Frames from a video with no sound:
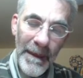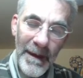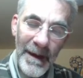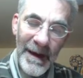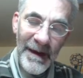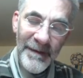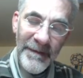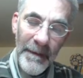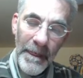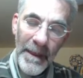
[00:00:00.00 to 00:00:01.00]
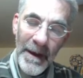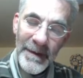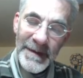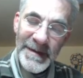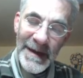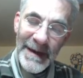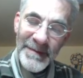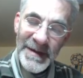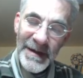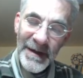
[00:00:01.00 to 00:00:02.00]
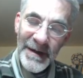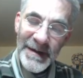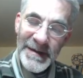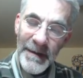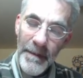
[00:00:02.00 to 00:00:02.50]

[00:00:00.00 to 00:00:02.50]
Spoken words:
have the same size,